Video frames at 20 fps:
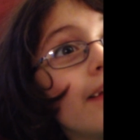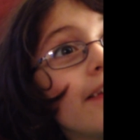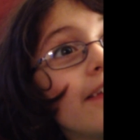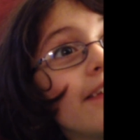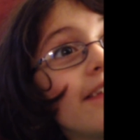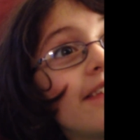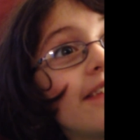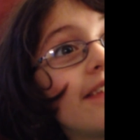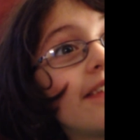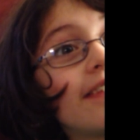
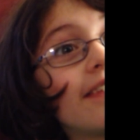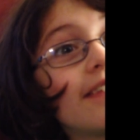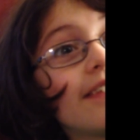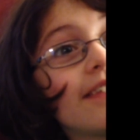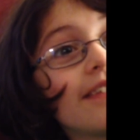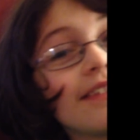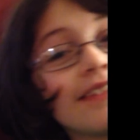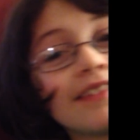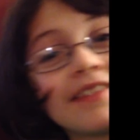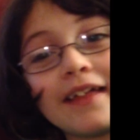Okay.
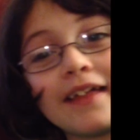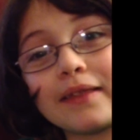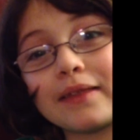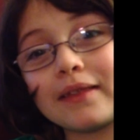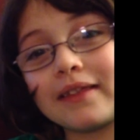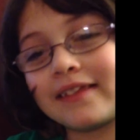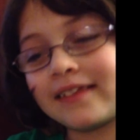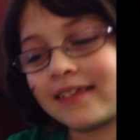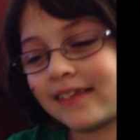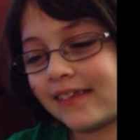Did you
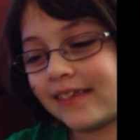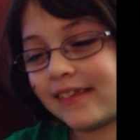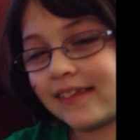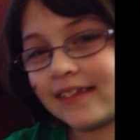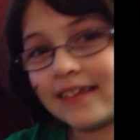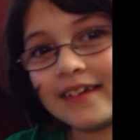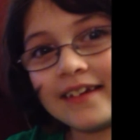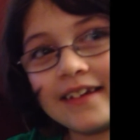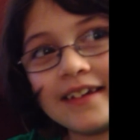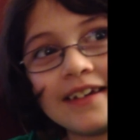want to tell
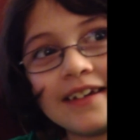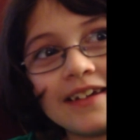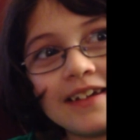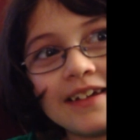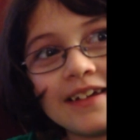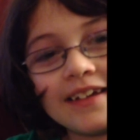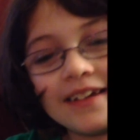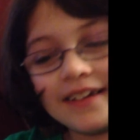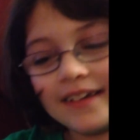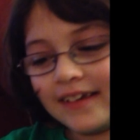me that
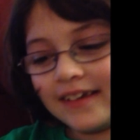one?